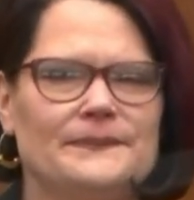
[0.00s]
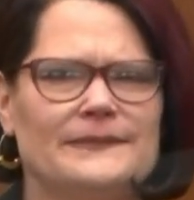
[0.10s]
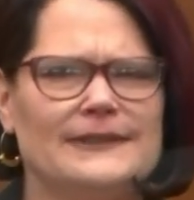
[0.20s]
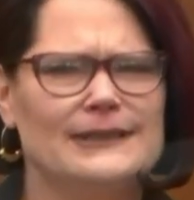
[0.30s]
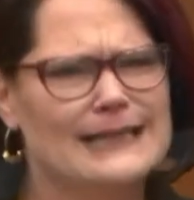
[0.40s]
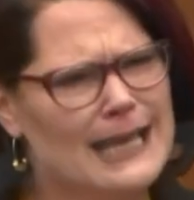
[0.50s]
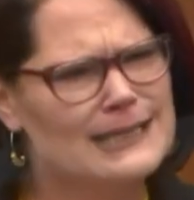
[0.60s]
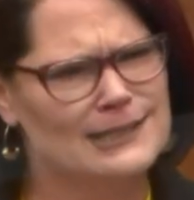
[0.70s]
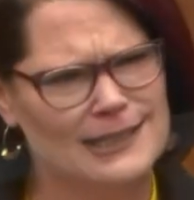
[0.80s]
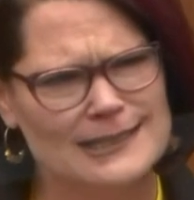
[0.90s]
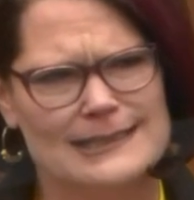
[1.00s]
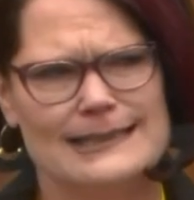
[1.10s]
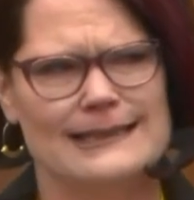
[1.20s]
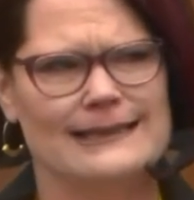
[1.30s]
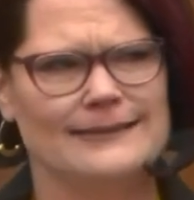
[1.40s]
He's like,
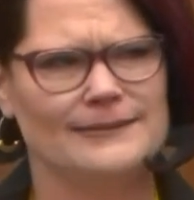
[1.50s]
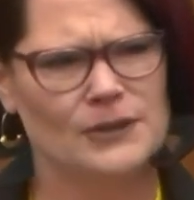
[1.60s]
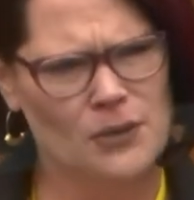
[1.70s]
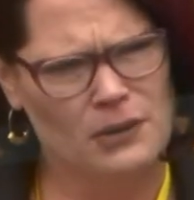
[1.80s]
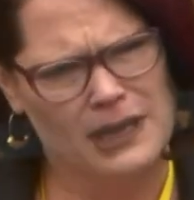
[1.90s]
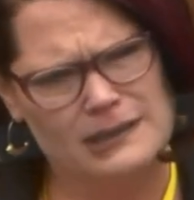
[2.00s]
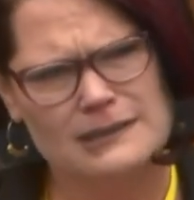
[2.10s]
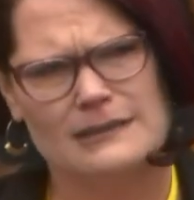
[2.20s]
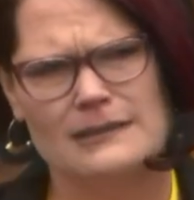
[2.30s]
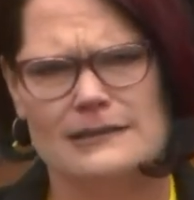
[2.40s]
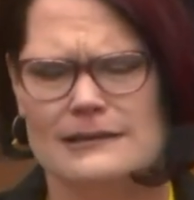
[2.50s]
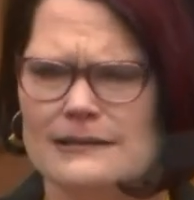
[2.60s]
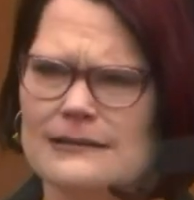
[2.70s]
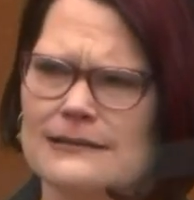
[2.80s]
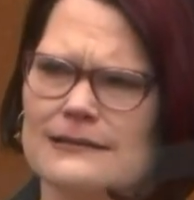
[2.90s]
sis, you okay,
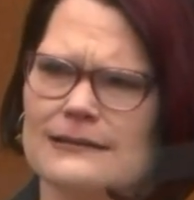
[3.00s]
sis?